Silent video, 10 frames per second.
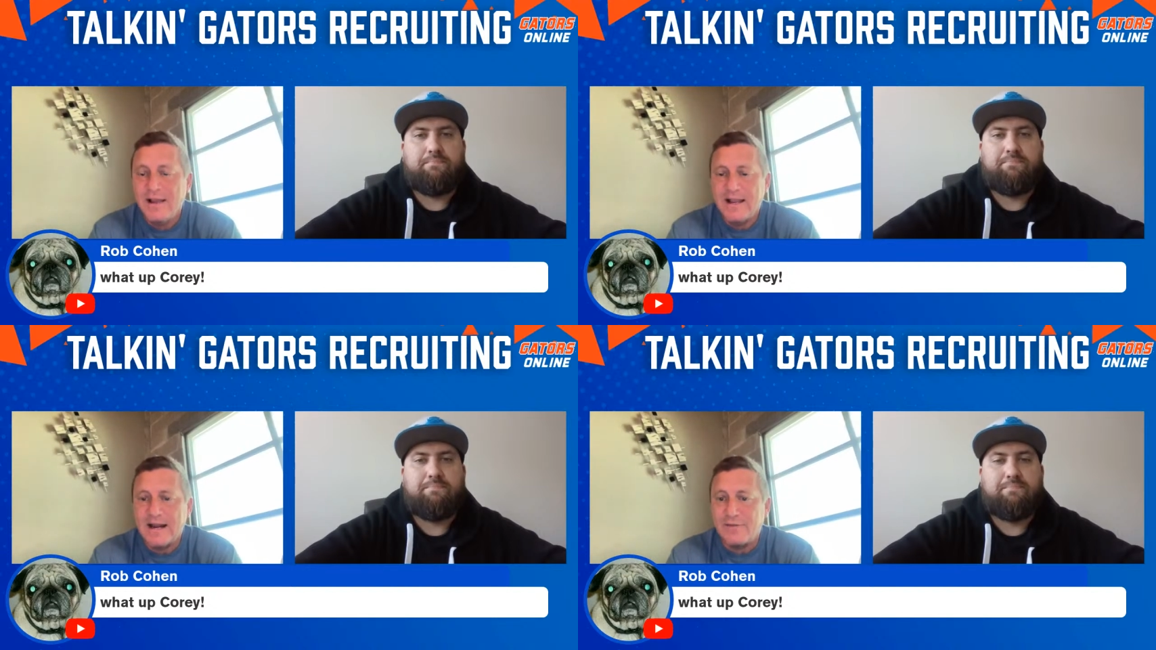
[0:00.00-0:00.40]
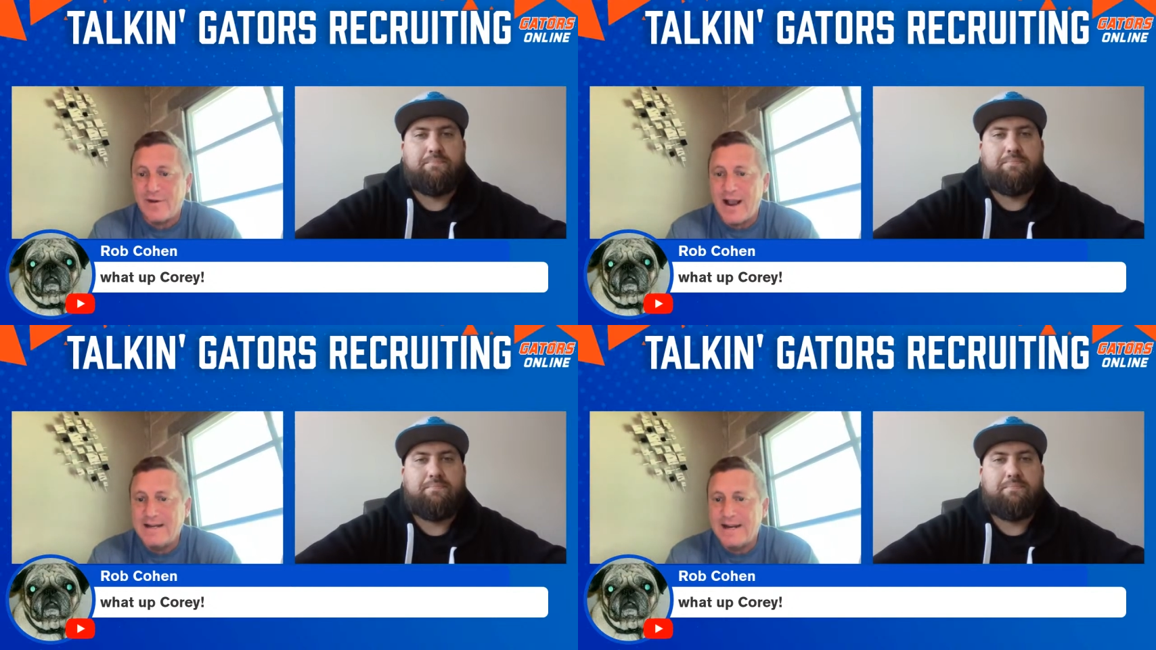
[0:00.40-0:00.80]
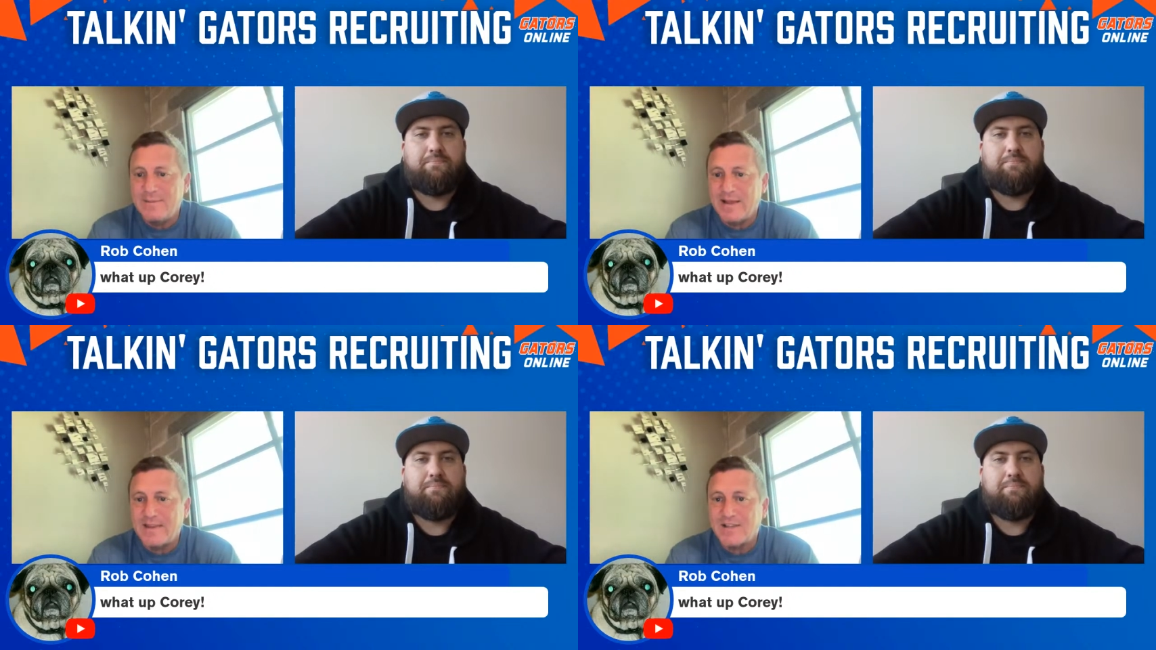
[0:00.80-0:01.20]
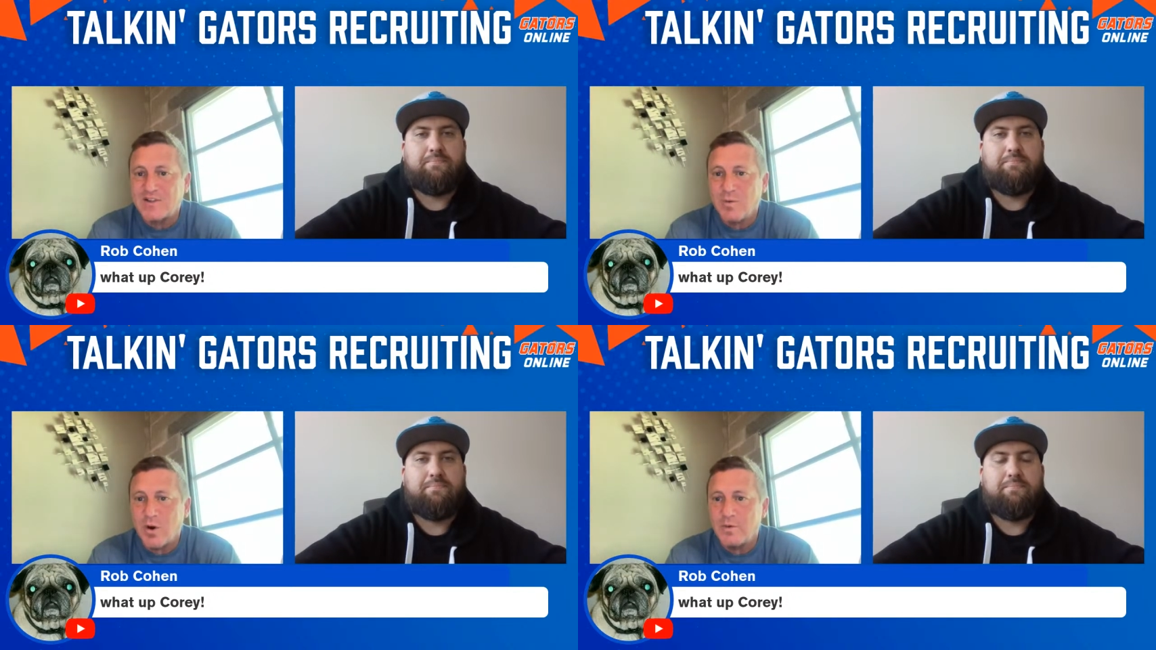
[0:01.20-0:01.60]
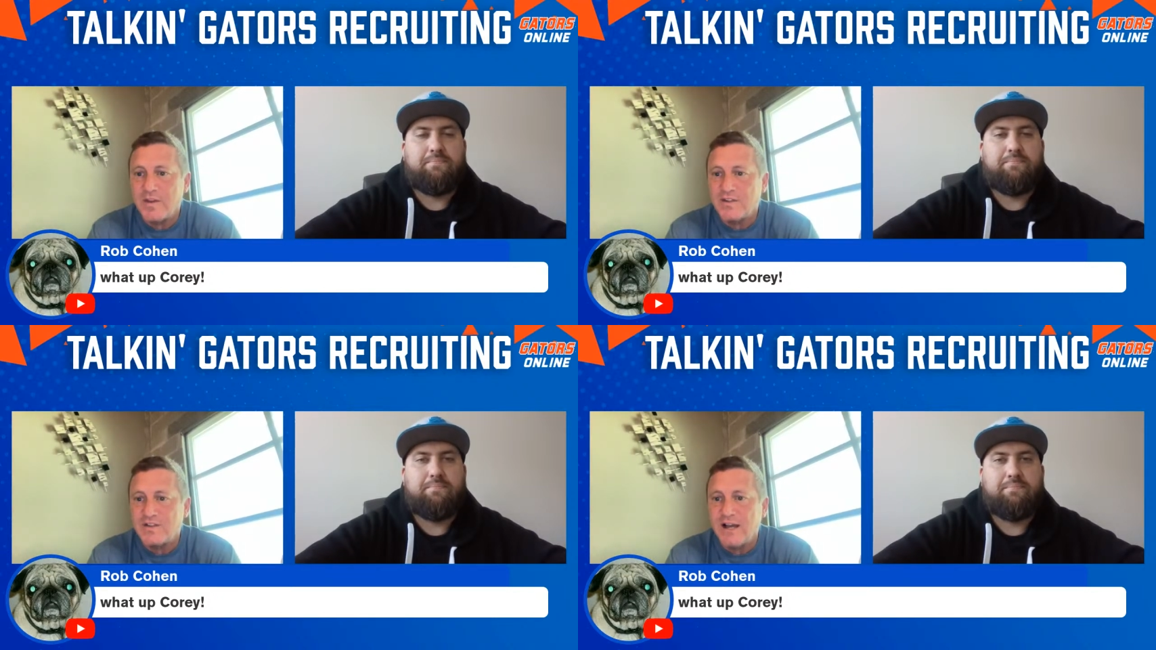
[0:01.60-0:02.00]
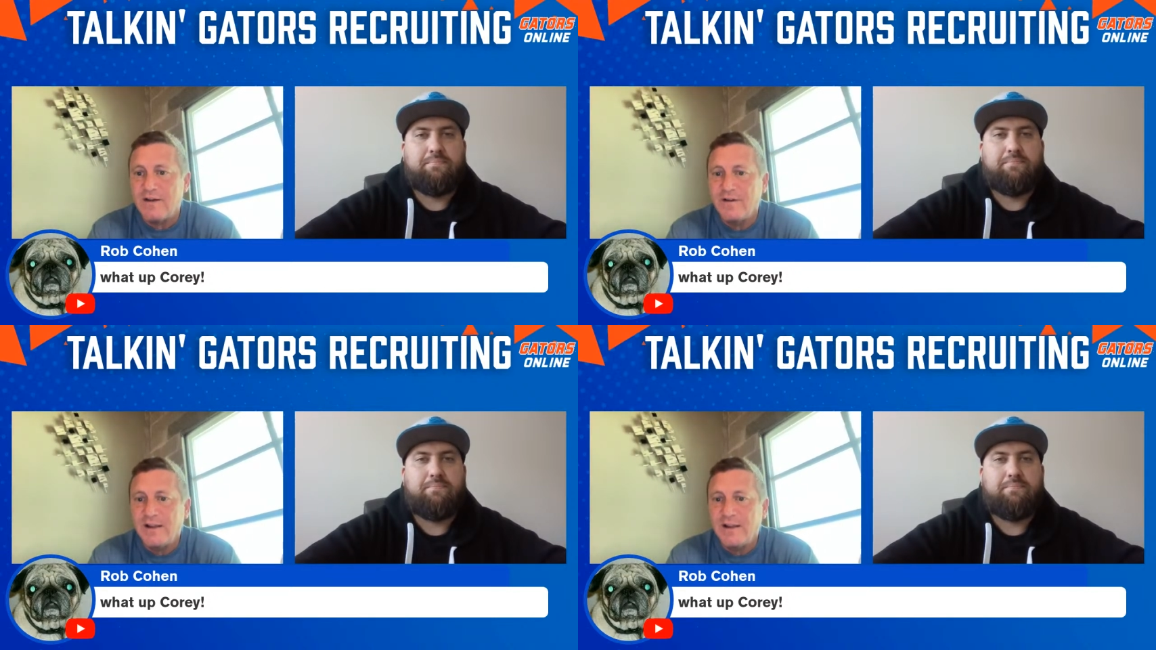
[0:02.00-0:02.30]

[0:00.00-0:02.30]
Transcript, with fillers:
Speaker 1: Got to find it. I'm not that smart with this stuff.